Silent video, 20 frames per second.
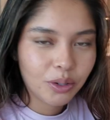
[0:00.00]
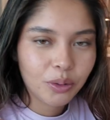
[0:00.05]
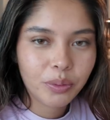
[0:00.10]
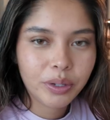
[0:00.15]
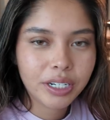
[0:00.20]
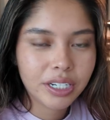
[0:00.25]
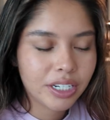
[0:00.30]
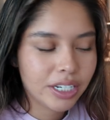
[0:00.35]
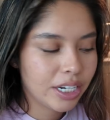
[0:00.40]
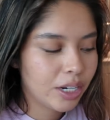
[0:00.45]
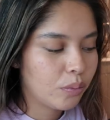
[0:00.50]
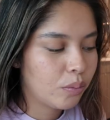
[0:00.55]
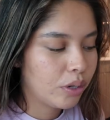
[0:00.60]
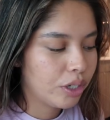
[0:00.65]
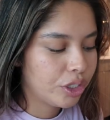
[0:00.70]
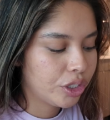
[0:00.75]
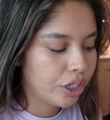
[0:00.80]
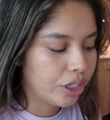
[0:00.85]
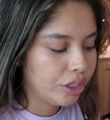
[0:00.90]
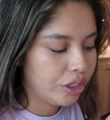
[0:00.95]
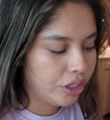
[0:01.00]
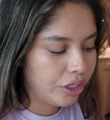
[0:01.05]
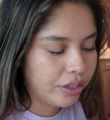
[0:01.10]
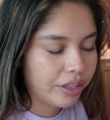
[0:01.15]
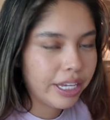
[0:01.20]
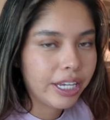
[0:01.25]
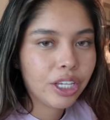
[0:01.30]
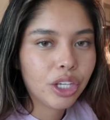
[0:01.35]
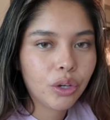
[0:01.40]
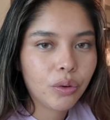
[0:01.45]
we just need one charger.
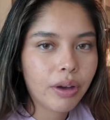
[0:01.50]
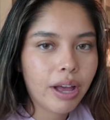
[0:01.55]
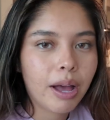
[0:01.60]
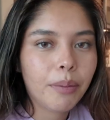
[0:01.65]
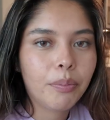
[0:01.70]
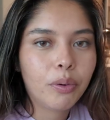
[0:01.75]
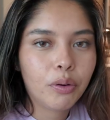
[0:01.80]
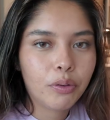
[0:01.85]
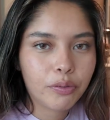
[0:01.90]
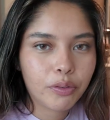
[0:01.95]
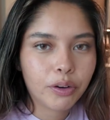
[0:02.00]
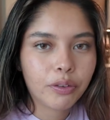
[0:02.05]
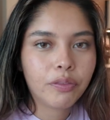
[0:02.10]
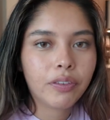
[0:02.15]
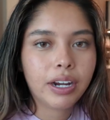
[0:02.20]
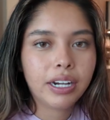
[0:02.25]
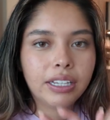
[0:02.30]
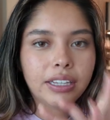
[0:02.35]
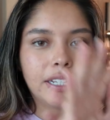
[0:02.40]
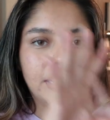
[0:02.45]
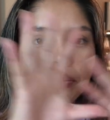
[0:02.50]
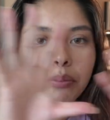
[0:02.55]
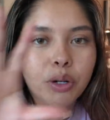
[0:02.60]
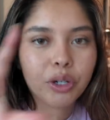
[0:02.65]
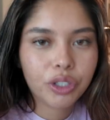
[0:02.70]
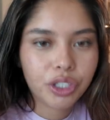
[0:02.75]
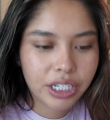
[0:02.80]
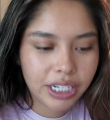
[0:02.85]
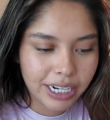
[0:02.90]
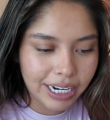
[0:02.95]
Thank you, Apple, for finally
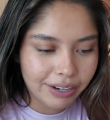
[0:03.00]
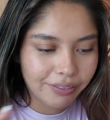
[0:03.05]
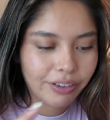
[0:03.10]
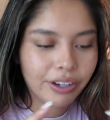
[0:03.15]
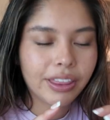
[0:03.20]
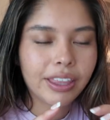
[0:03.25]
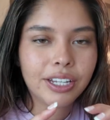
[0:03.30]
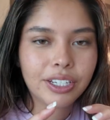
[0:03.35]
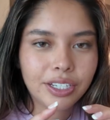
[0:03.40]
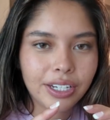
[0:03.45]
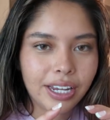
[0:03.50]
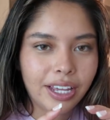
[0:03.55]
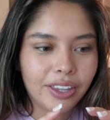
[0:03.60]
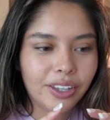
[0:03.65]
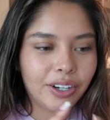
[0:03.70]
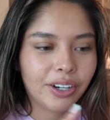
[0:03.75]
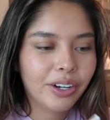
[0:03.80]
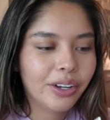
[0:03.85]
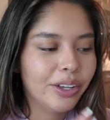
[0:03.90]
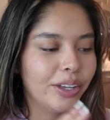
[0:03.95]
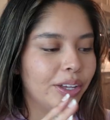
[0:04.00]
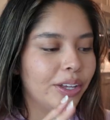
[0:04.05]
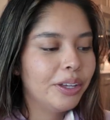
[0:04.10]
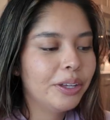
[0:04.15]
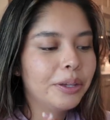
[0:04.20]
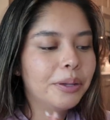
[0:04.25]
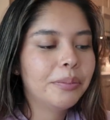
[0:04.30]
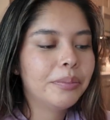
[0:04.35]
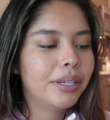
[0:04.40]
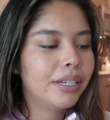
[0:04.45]
merging everything together,
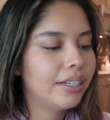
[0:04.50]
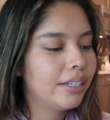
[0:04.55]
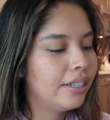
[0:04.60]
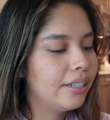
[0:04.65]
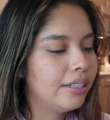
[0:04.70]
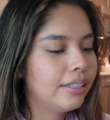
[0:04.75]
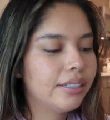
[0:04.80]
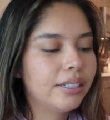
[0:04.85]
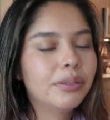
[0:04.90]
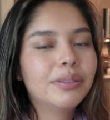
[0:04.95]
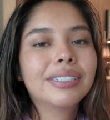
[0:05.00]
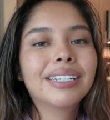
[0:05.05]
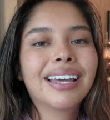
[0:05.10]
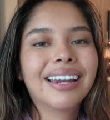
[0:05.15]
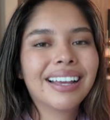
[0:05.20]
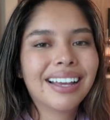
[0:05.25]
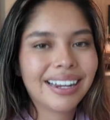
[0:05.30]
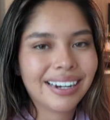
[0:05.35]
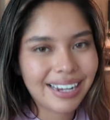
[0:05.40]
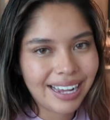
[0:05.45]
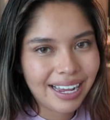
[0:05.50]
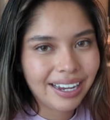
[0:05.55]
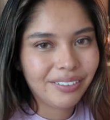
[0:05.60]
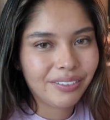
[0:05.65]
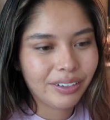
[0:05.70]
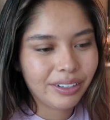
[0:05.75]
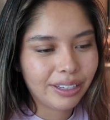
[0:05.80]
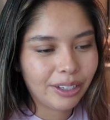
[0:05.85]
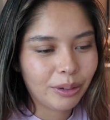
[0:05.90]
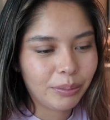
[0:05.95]
because it was getting out of hand
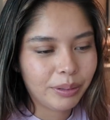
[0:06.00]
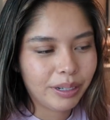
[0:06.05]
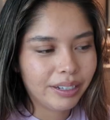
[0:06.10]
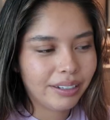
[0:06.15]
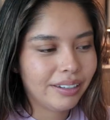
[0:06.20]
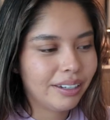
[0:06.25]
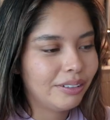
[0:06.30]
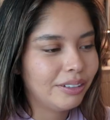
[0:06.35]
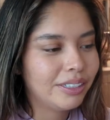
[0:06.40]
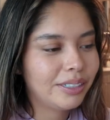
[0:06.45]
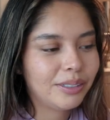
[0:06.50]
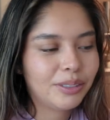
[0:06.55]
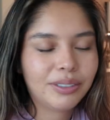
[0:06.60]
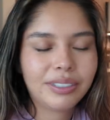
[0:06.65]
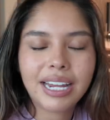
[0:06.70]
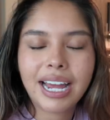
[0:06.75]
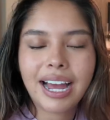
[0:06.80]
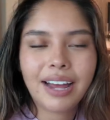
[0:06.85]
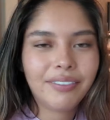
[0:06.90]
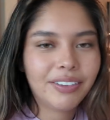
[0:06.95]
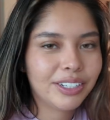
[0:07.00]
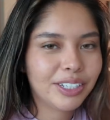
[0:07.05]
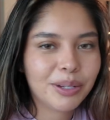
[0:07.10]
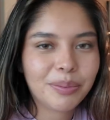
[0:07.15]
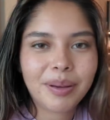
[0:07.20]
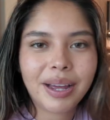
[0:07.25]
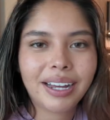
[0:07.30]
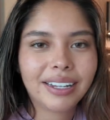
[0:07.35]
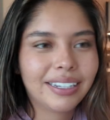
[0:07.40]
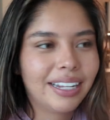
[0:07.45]
for a little bit. I was having to
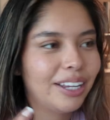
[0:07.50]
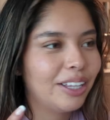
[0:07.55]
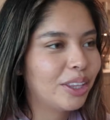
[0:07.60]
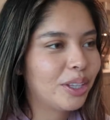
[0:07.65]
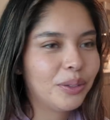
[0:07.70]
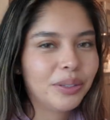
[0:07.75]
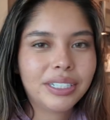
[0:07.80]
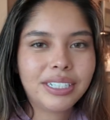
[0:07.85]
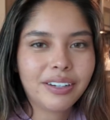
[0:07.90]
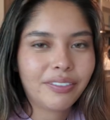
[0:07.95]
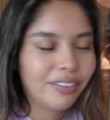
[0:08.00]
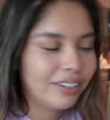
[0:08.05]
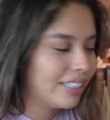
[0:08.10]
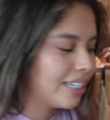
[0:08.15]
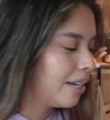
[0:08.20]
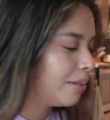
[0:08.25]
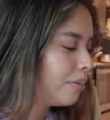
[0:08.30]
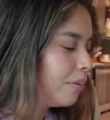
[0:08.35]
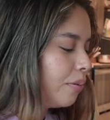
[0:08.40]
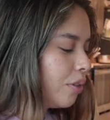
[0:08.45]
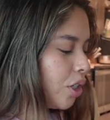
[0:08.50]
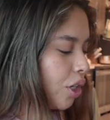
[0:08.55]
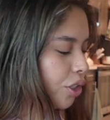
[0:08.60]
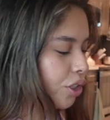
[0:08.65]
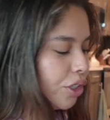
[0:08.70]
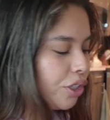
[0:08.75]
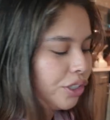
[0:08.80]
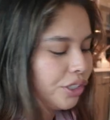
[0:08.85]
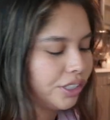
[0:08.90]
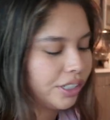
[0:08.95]
pack like 3 different types of
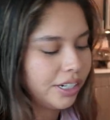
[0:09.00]
chargers.